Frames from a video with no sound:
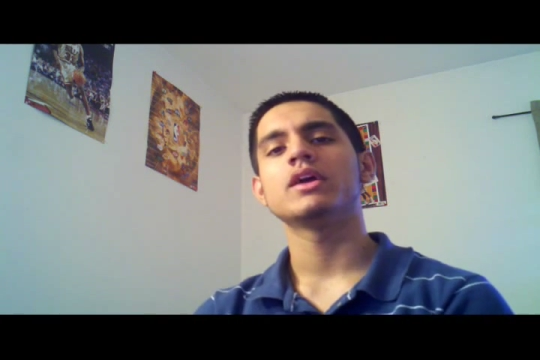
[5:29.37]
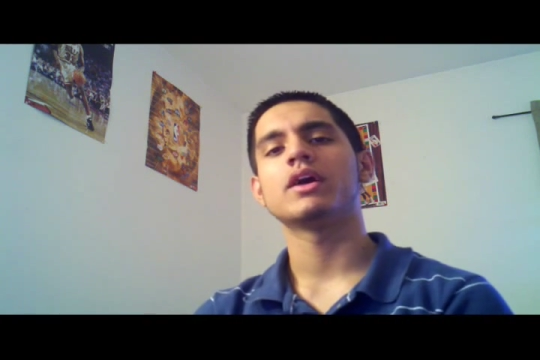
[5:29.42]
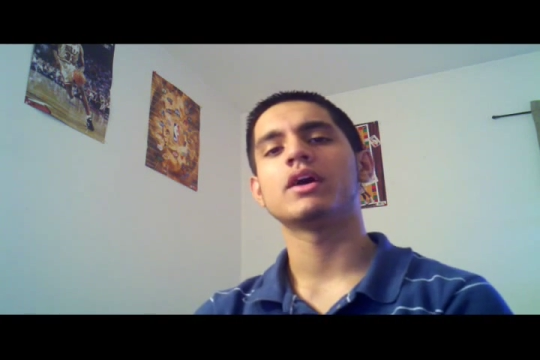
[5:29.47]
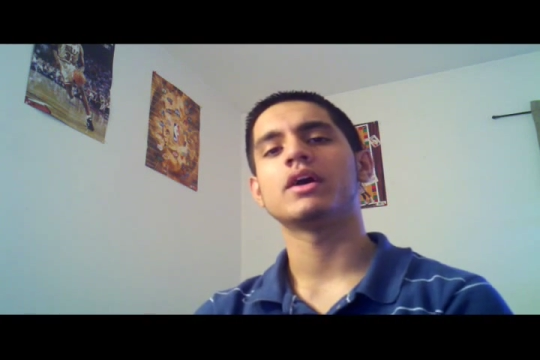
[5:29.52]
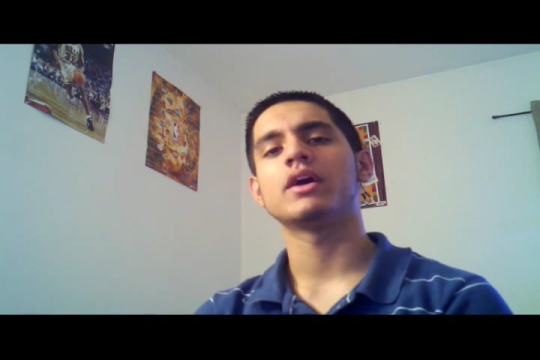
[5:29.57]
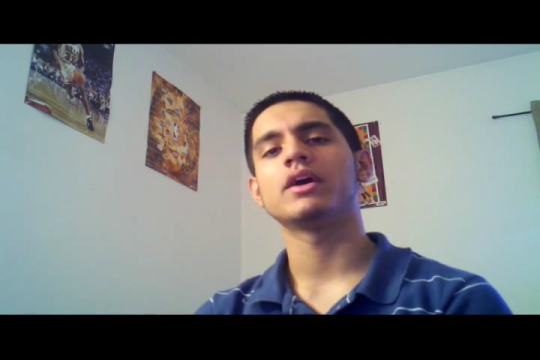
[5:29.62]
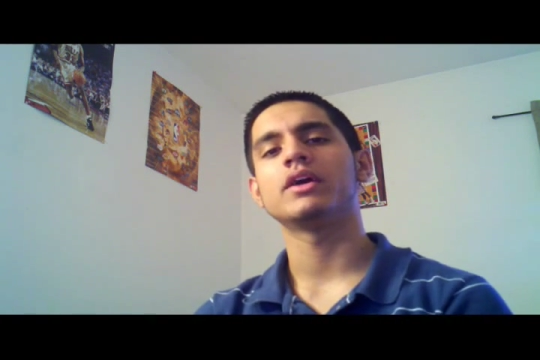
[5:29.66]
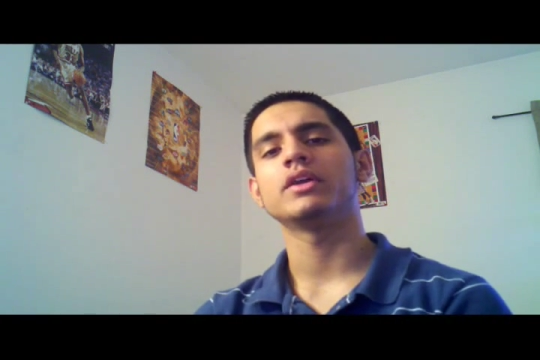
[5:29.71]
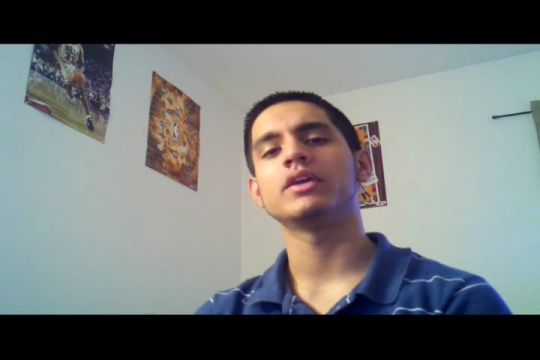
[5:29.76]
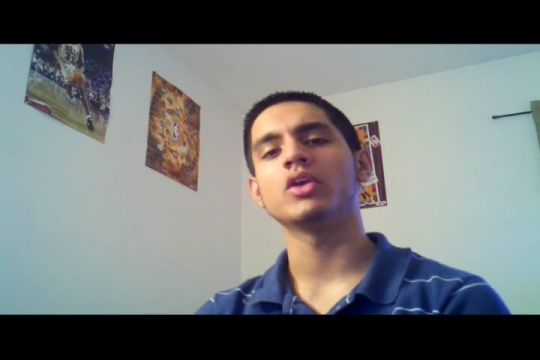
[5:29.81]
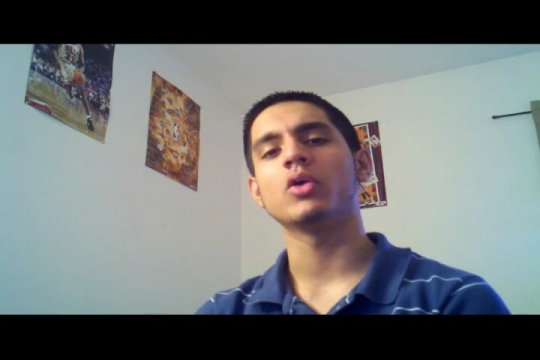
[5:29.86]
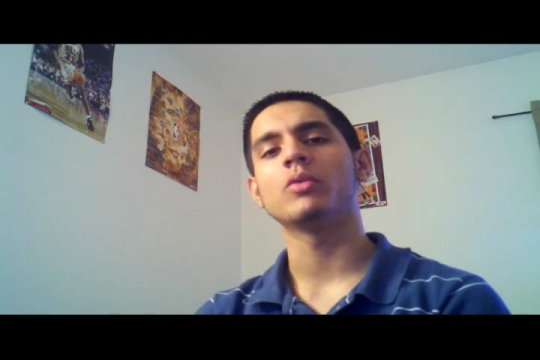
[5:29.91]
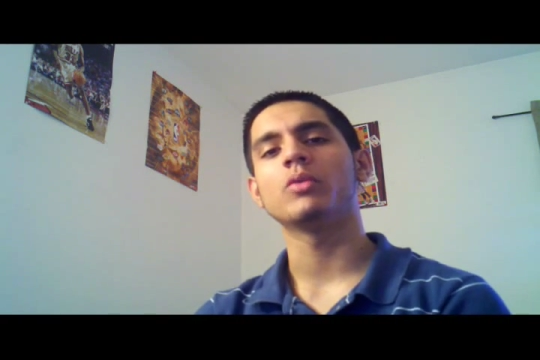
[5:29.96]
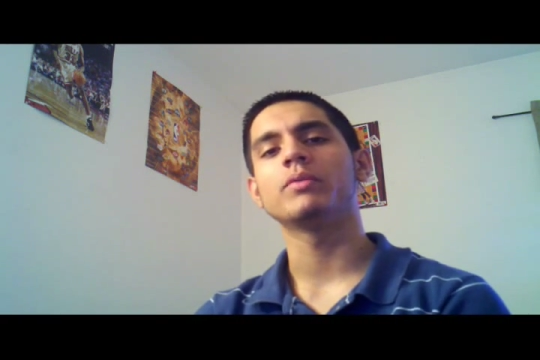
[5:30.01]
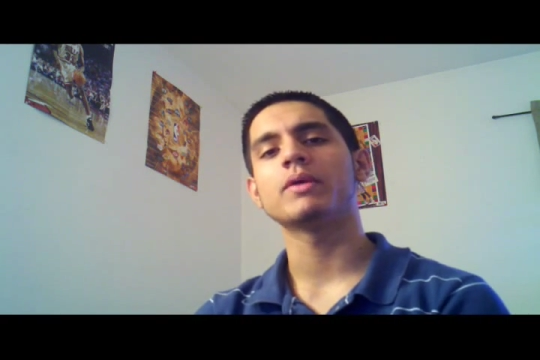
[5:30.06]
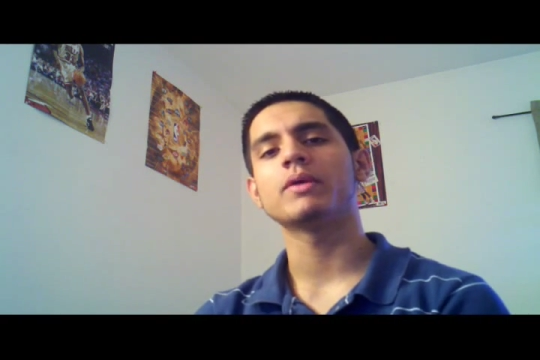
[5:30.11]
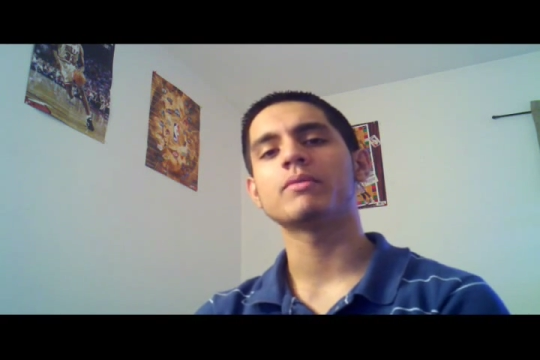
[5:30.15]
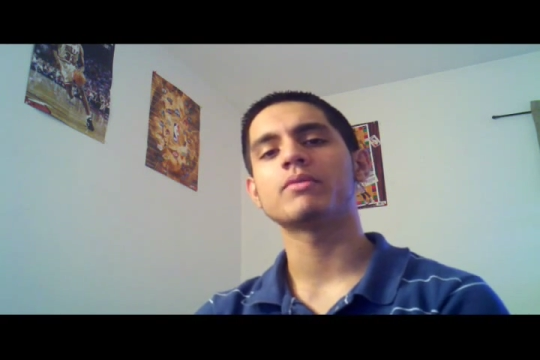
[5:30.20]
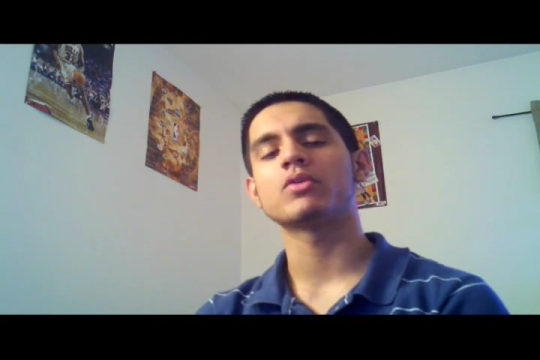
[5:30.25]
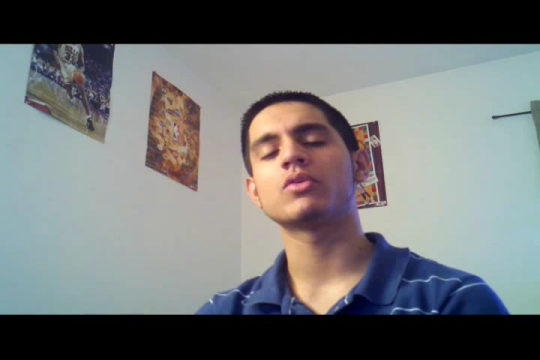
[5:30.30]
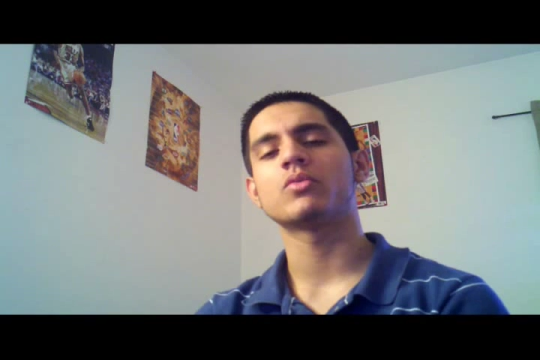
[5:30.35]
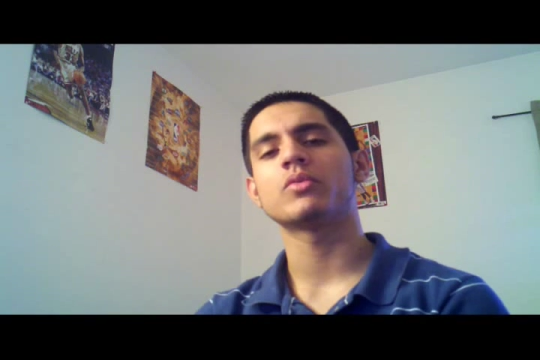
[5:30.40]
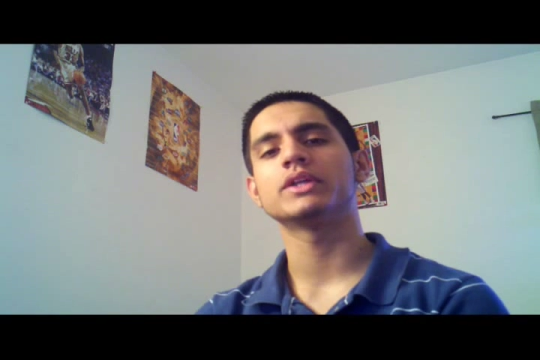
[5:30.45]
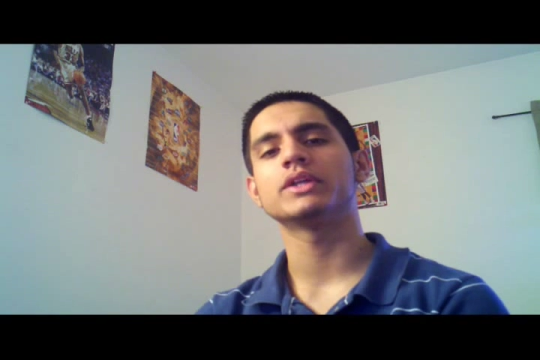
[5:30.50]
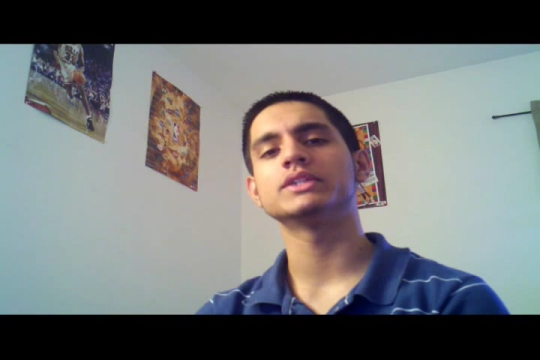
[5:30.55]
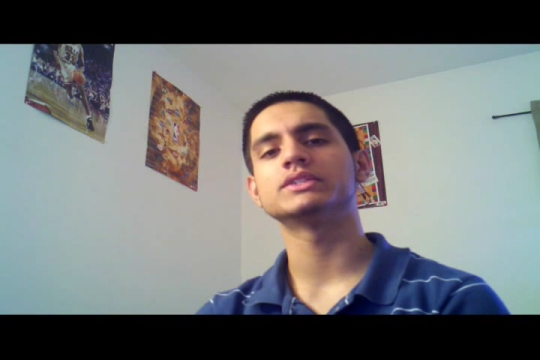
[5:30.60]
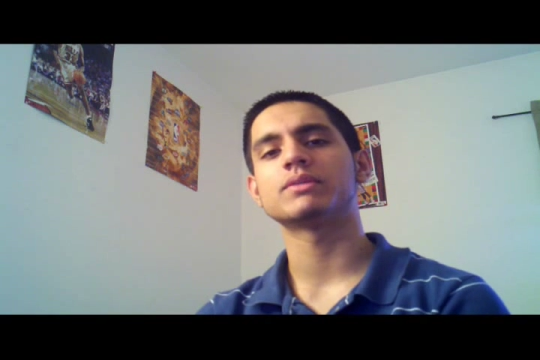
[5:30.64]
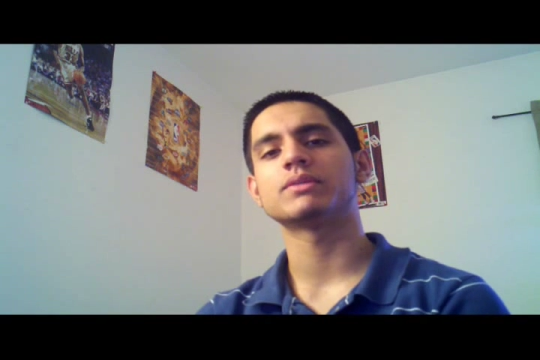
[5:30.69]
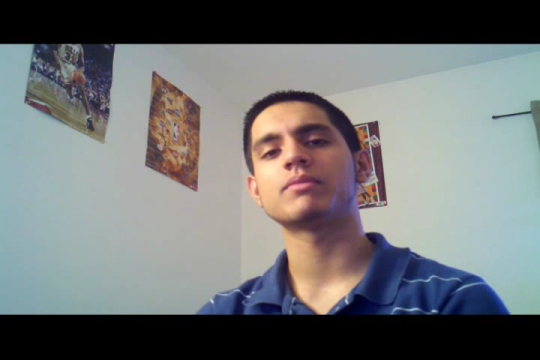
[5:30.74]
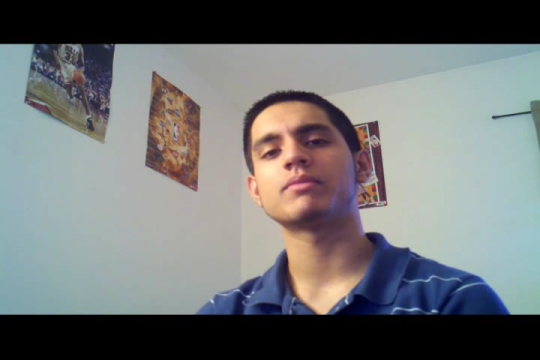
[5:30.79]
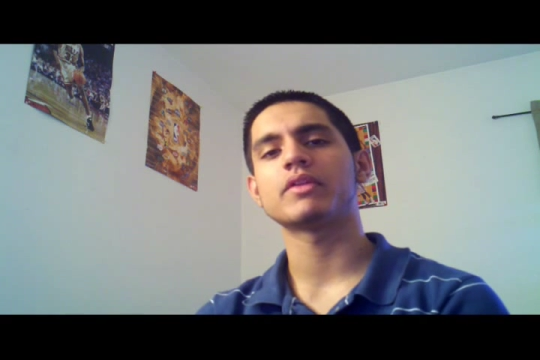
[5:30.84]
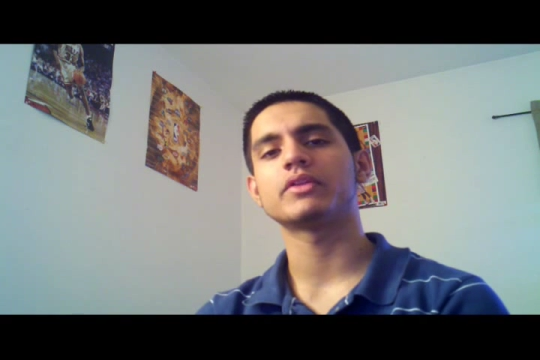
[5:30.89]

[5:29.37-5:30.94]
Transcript: Uh, you'll be able to win some